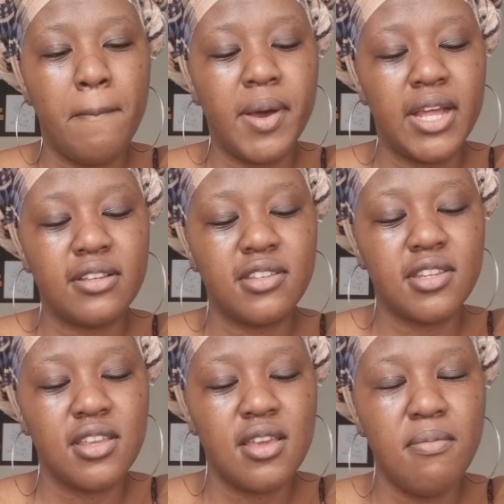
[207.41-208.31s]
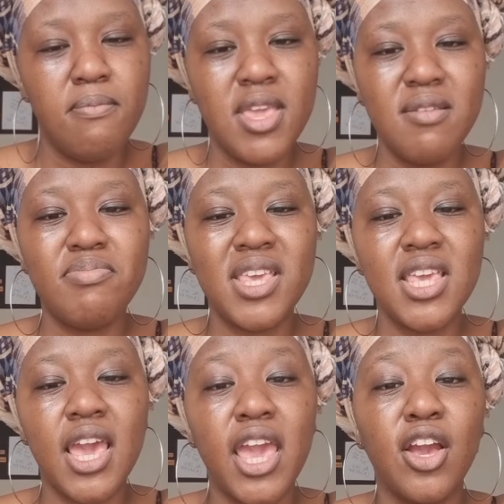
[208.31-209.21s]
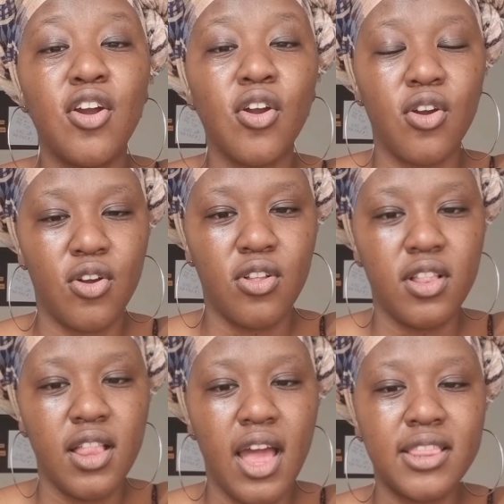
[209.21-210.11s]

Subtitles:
but me being a girl,